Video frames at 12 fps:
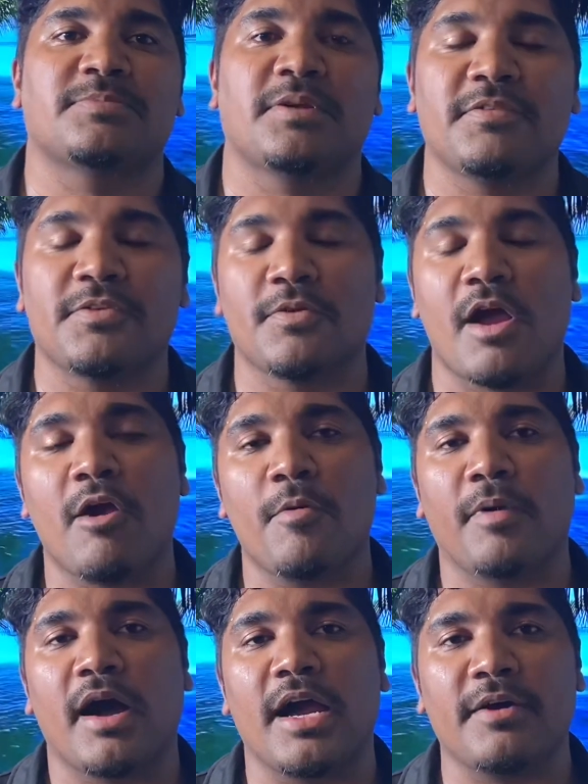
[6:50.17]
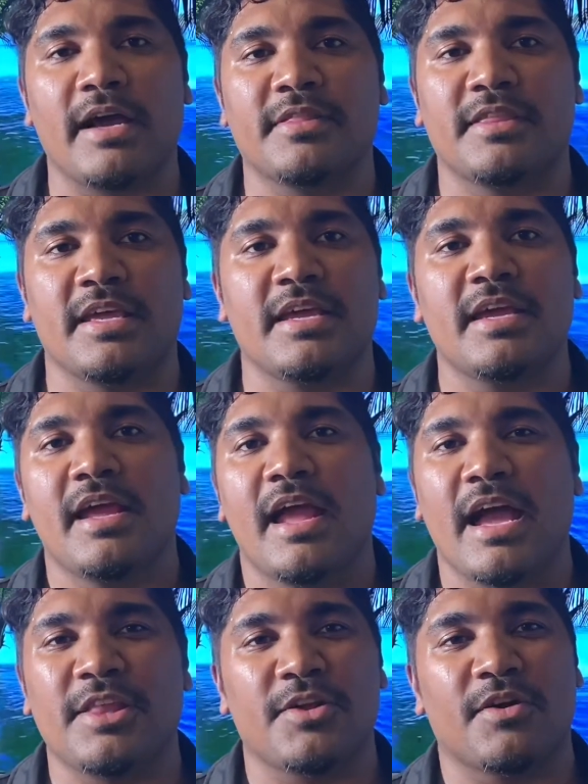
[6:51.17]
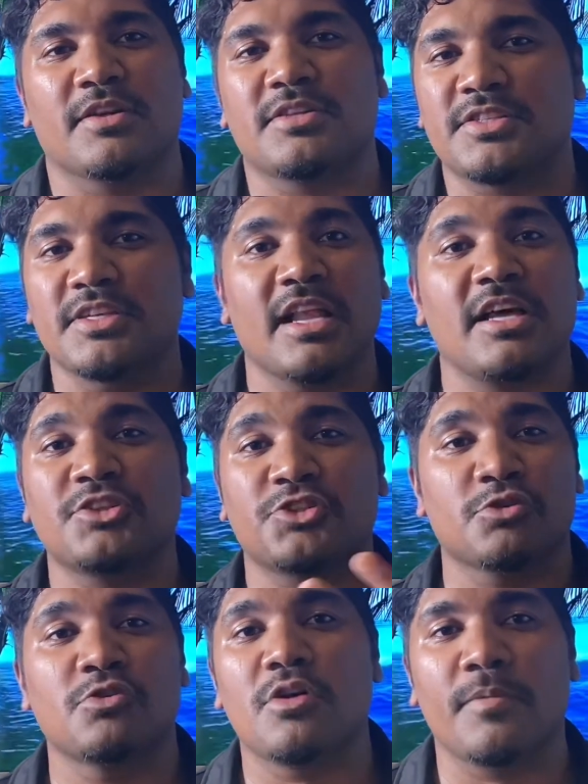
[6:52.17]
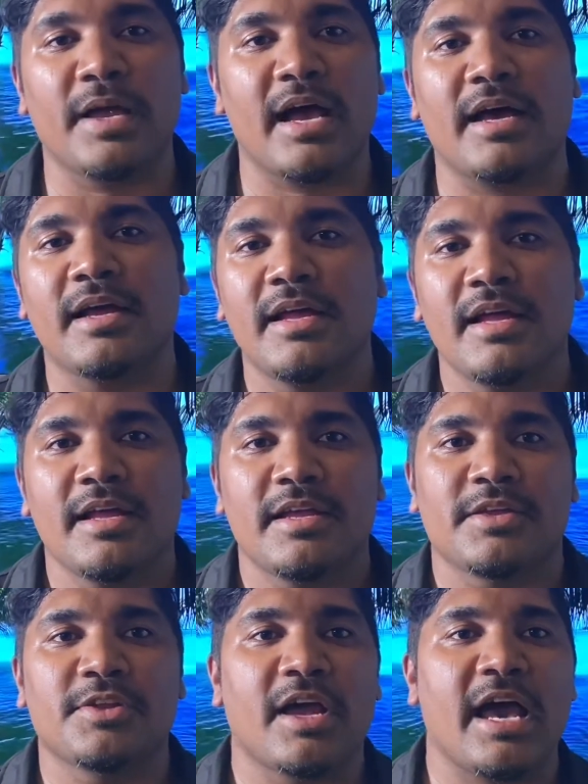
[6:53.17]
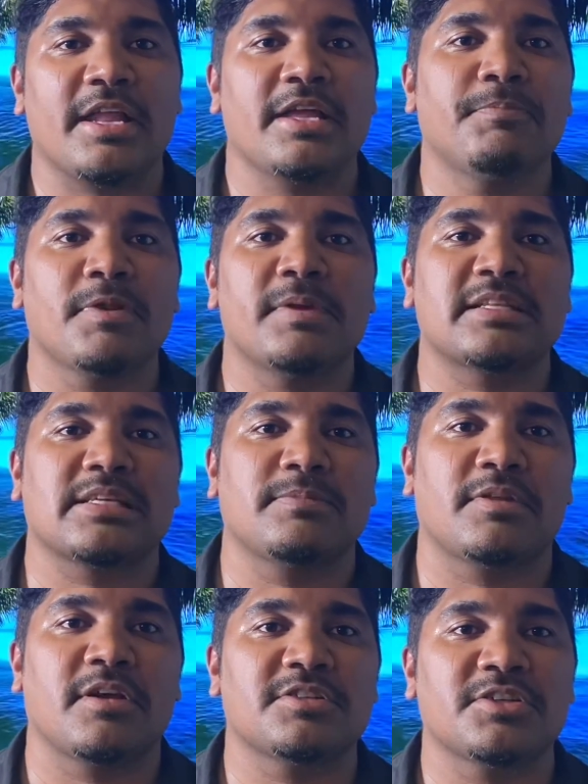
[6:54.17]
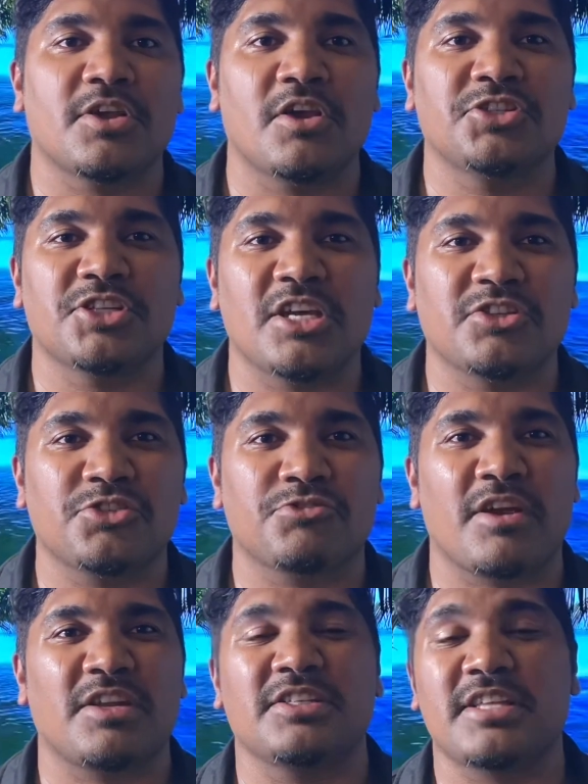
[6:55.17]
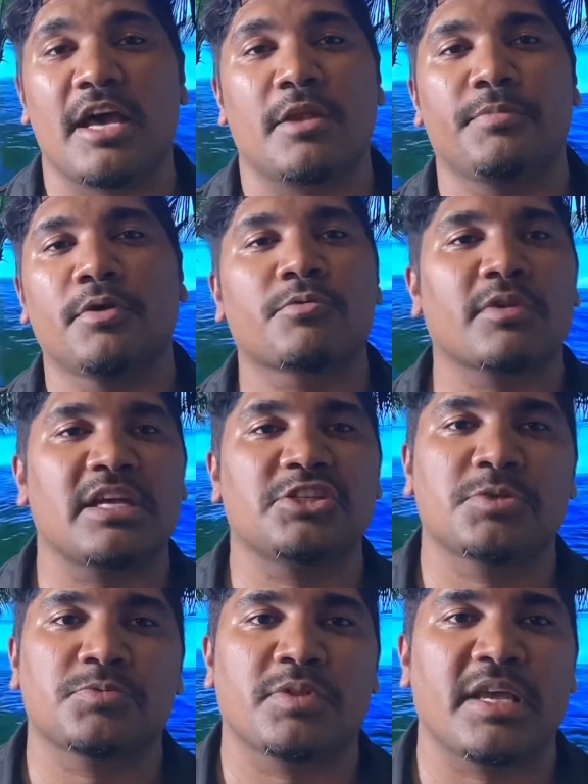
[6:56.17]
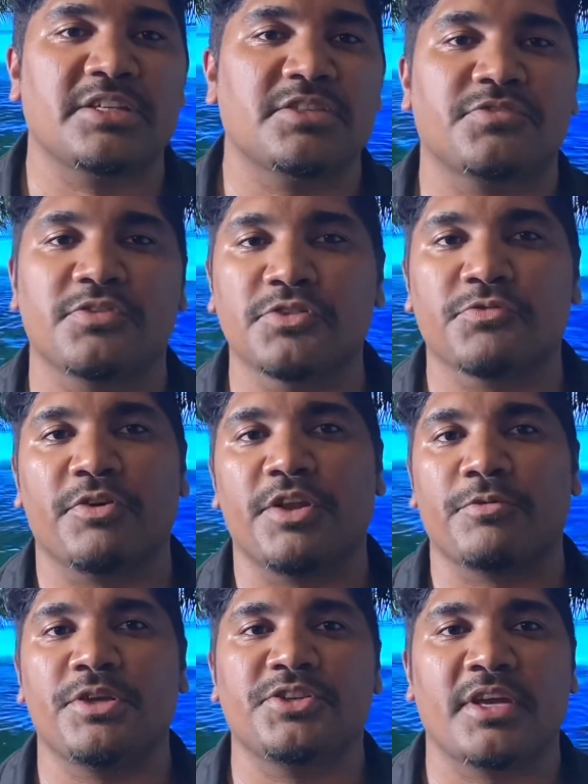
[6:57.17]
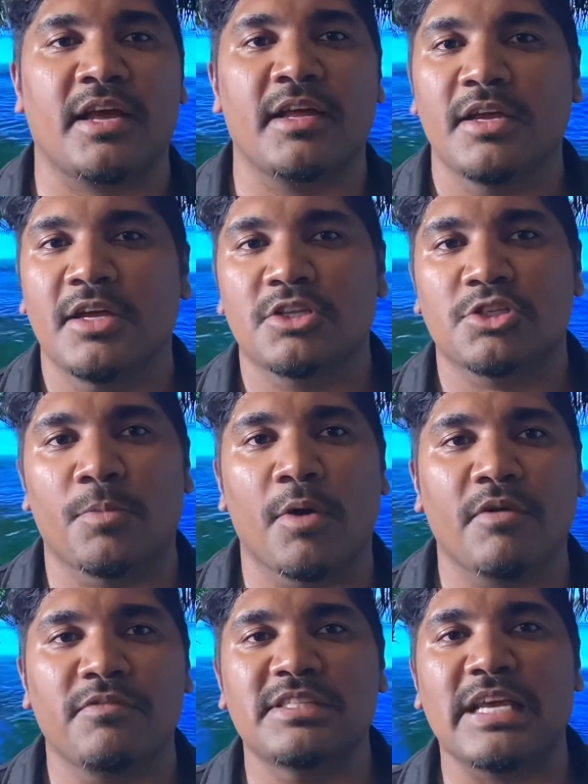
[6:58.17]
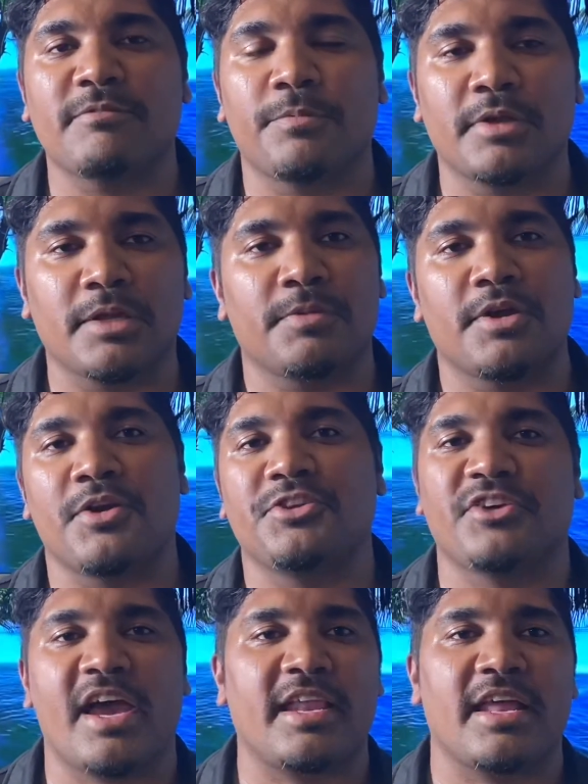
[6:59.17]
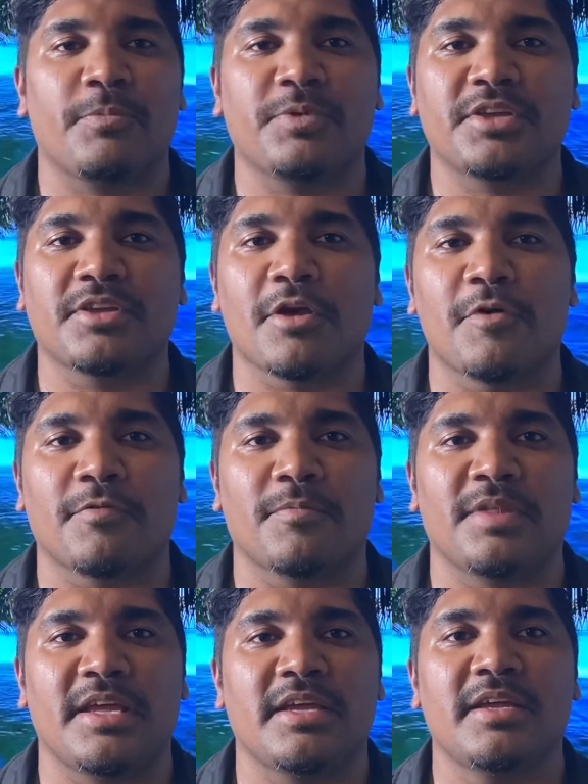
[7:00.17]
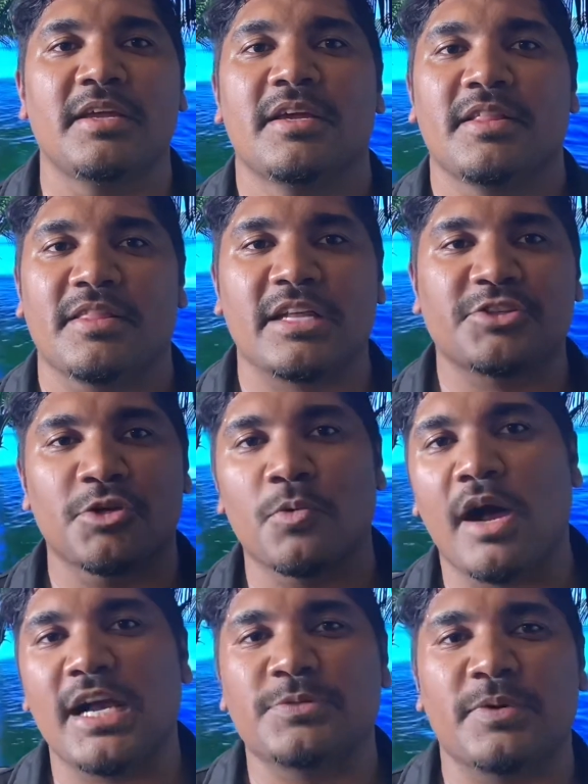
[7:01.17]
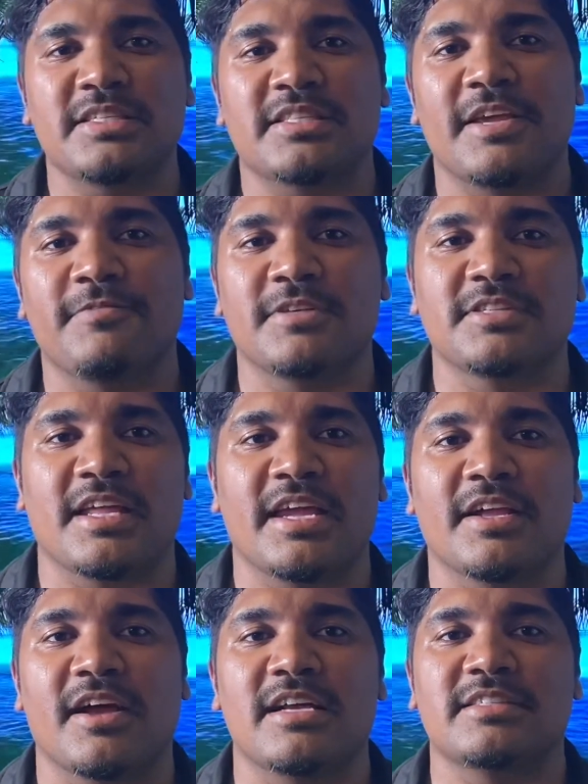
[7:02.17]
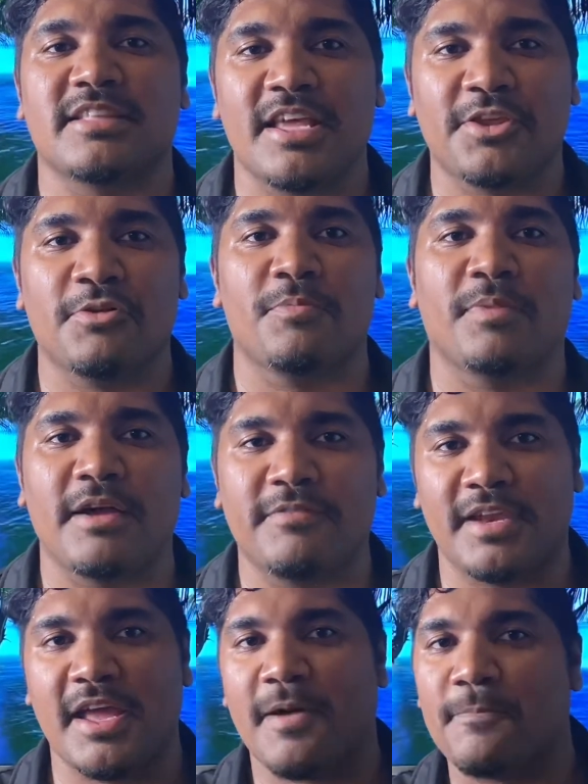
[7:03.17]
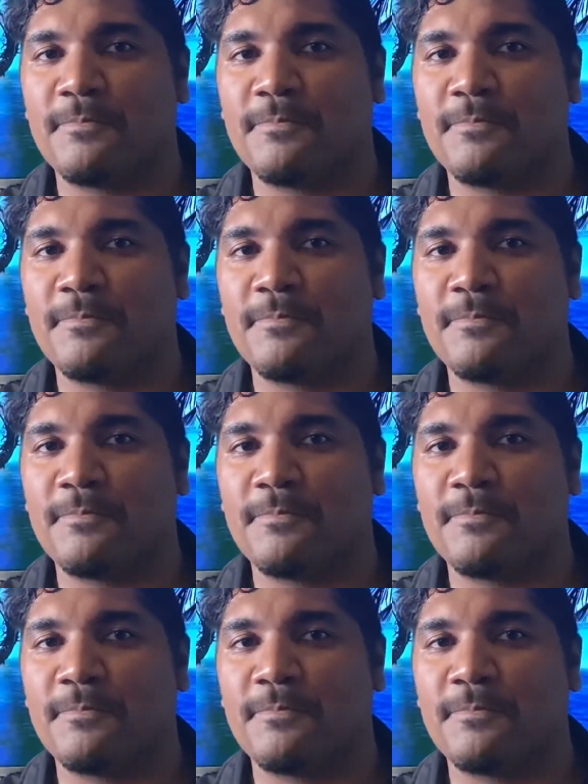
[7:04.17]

But if you are a buyer out there and you're still unsure about how to implement some of those negotiation strategies, how to build relationships with agents, feel free to reach out to my office, have a preliminary chat, and we can go from there. That's your Wise Wednesday for today, guys. Thank you and bye for now.